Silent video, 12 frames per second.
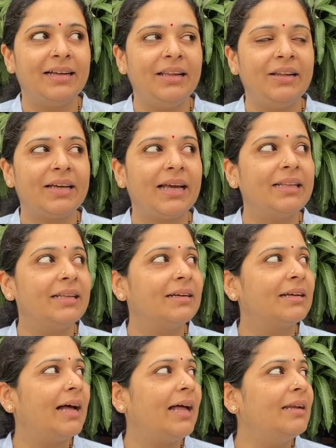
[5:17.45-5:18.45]
Look at the
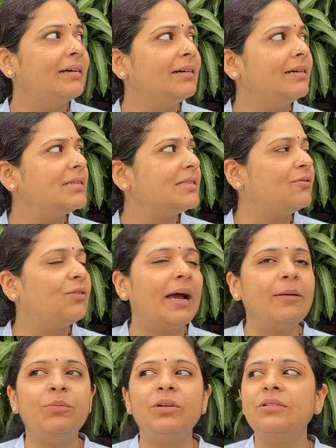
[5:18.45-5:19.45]
colors, the
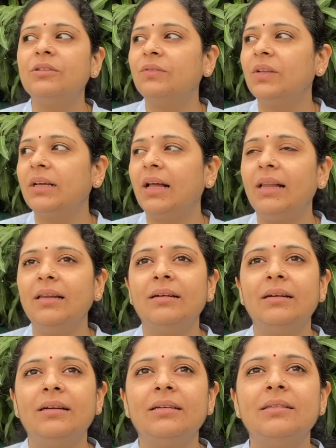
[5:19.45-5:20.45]
vibrance of the
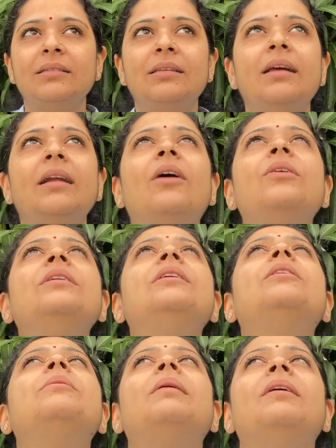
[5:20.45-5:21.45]
colors around you,
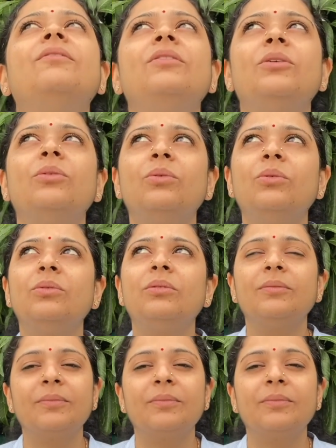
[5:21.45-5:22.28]
above you.